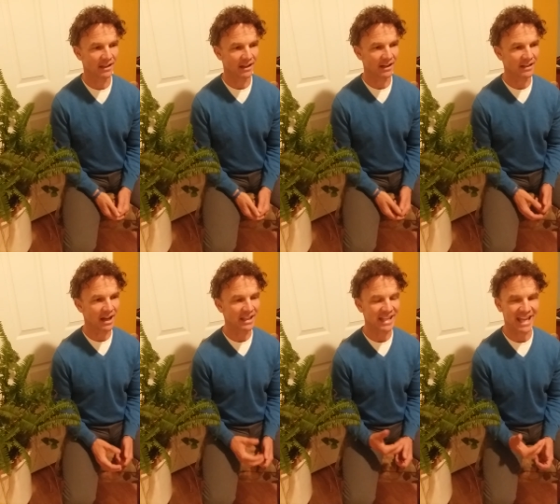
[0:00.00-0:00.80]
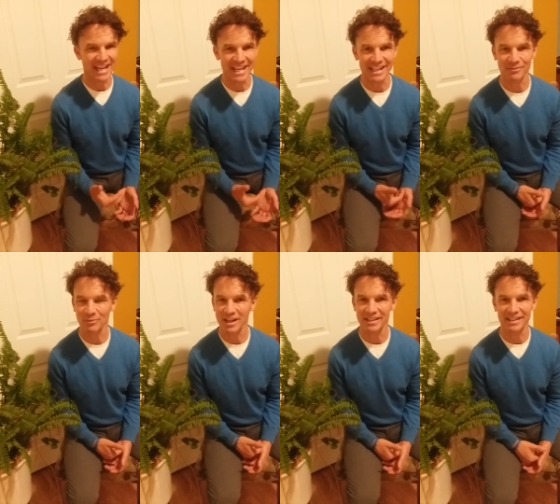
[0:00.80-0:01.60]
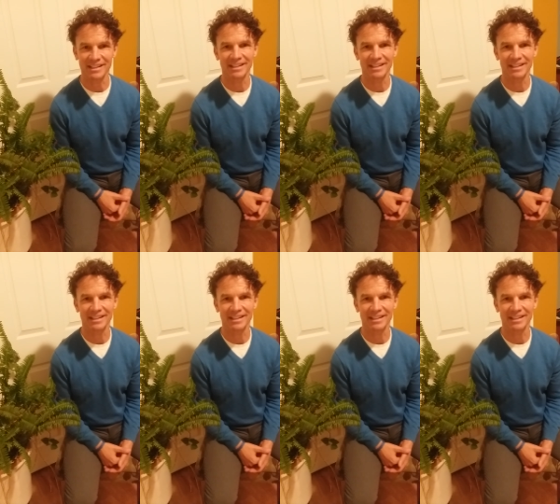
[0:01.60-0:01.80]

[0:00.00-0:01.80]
a God that is present